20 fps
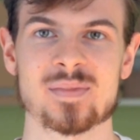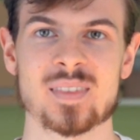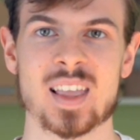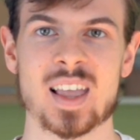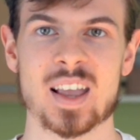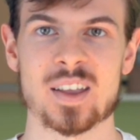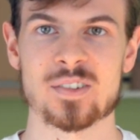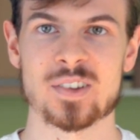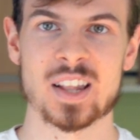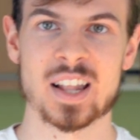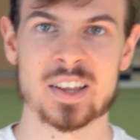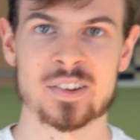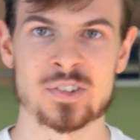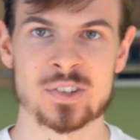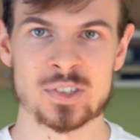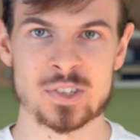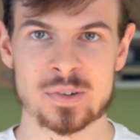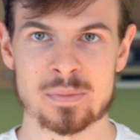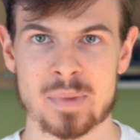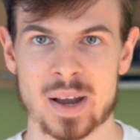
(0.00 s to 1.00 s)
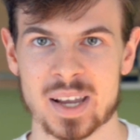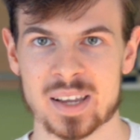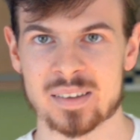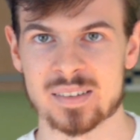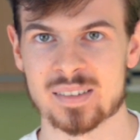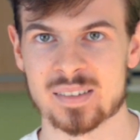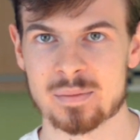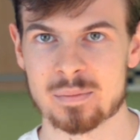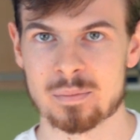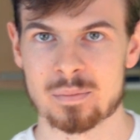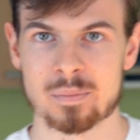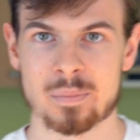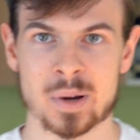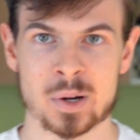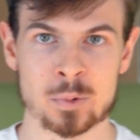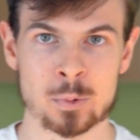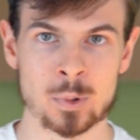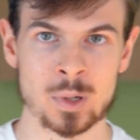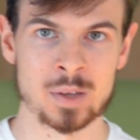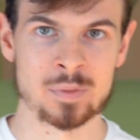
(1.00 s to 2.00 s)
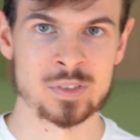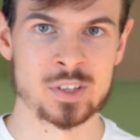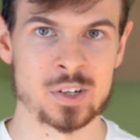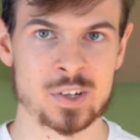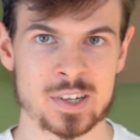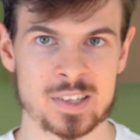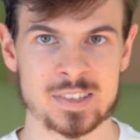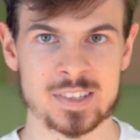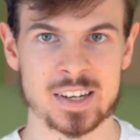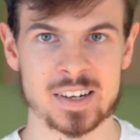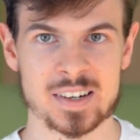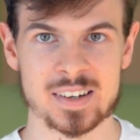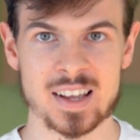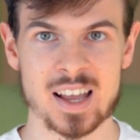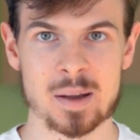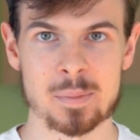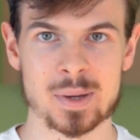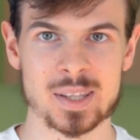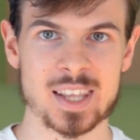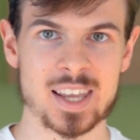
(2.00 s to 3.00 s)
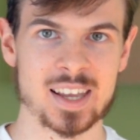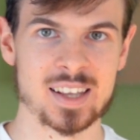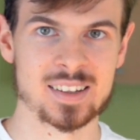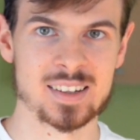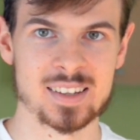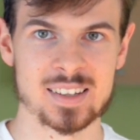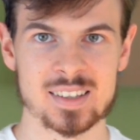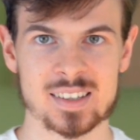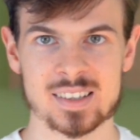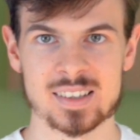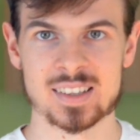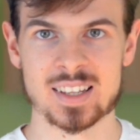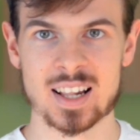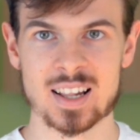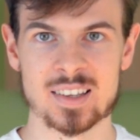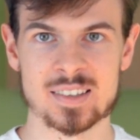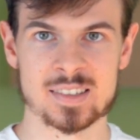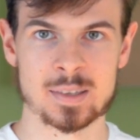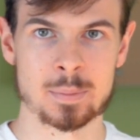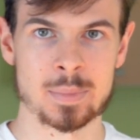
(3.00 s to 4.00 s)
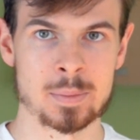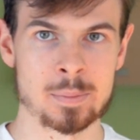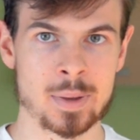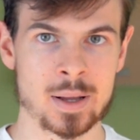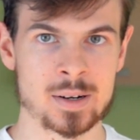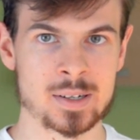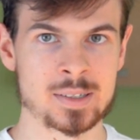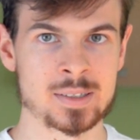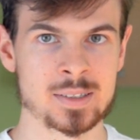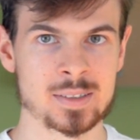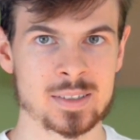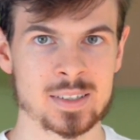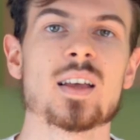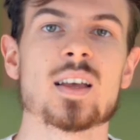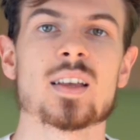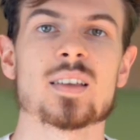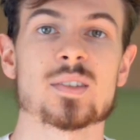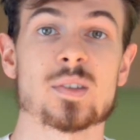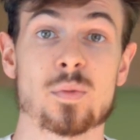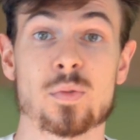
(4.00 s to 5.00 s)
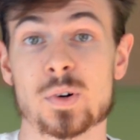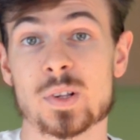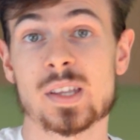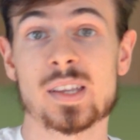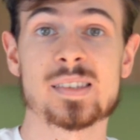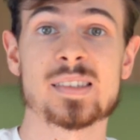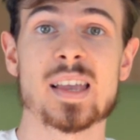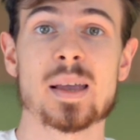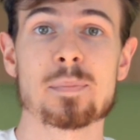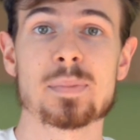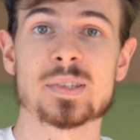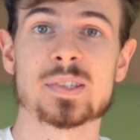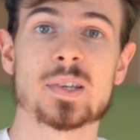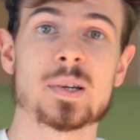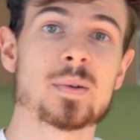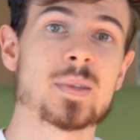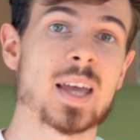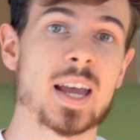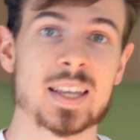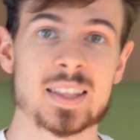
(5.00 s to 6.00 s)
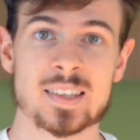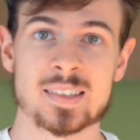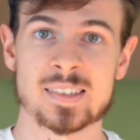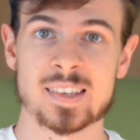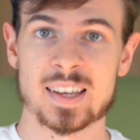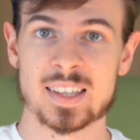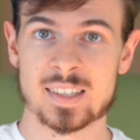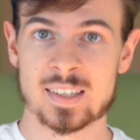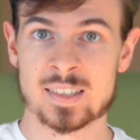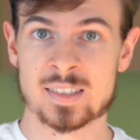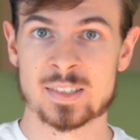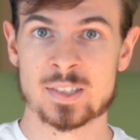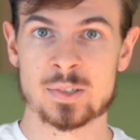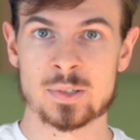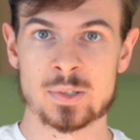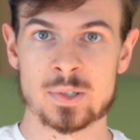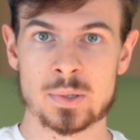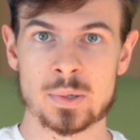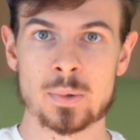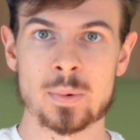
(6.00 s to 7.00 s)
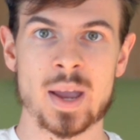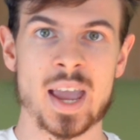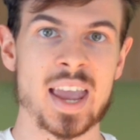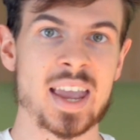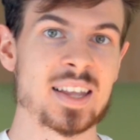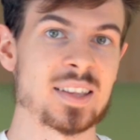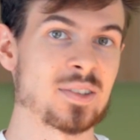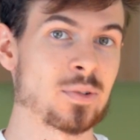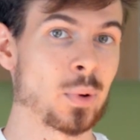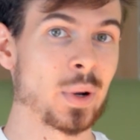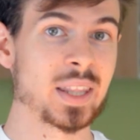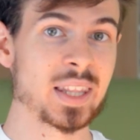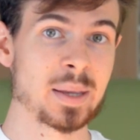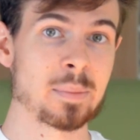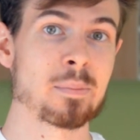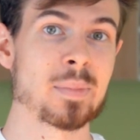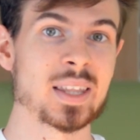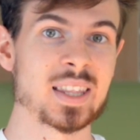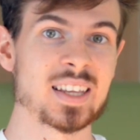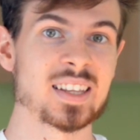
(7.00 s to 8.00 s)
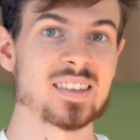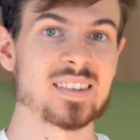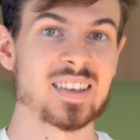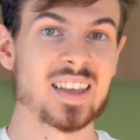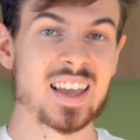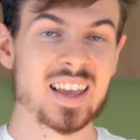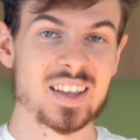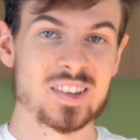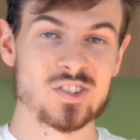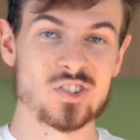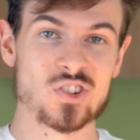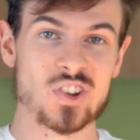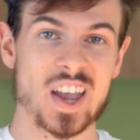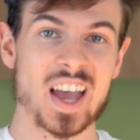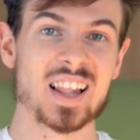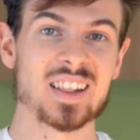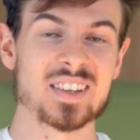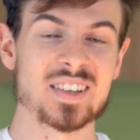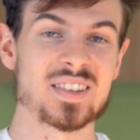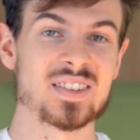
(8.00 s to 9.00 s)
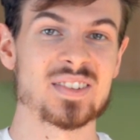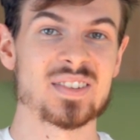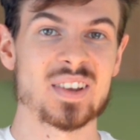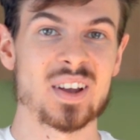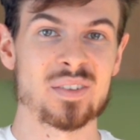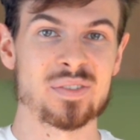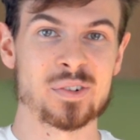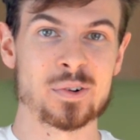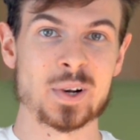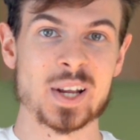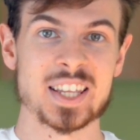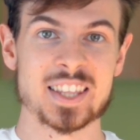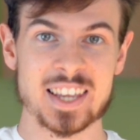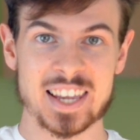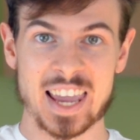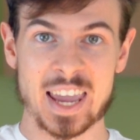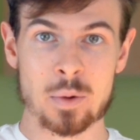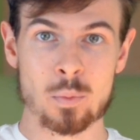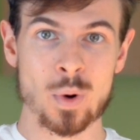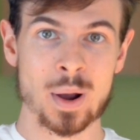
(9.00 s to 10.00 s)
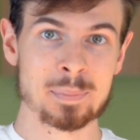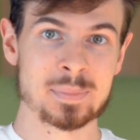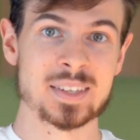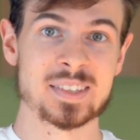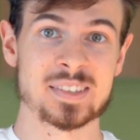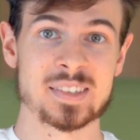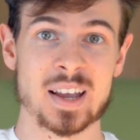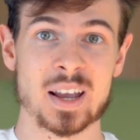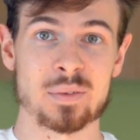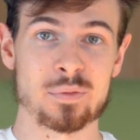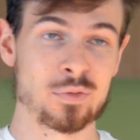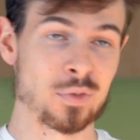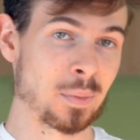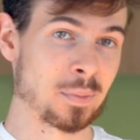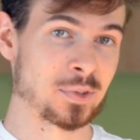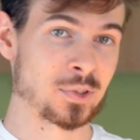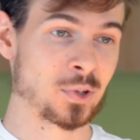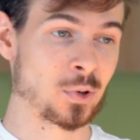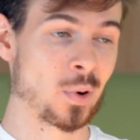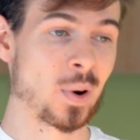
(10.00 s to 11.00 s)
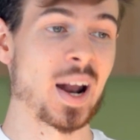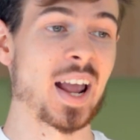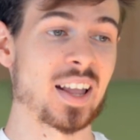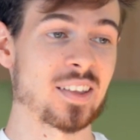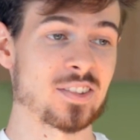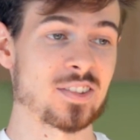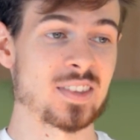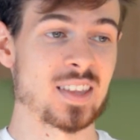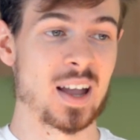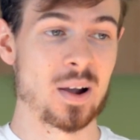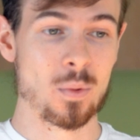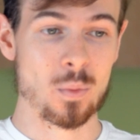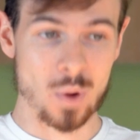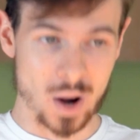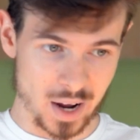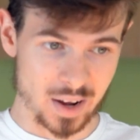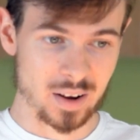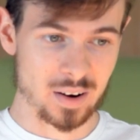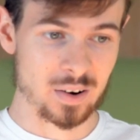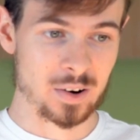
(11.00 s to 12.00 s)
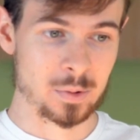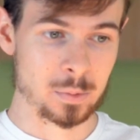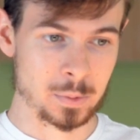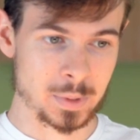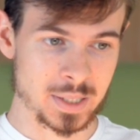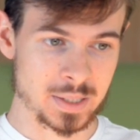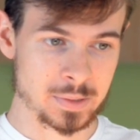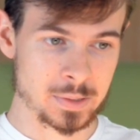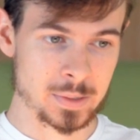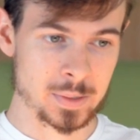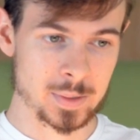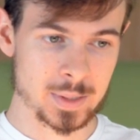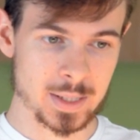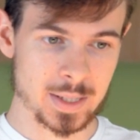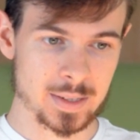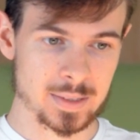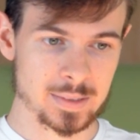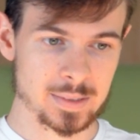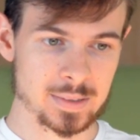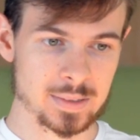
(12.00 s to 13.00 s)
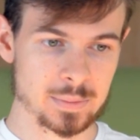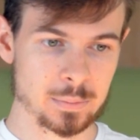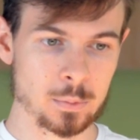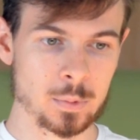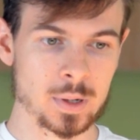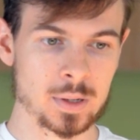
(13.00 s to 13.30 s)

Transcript: Actually, I should do my rule of thirds here. How about that? That looks a bit better. So for this episode, I decided to do a 20-minute challenge of creating a web design from scratch. Now, why are we doing this?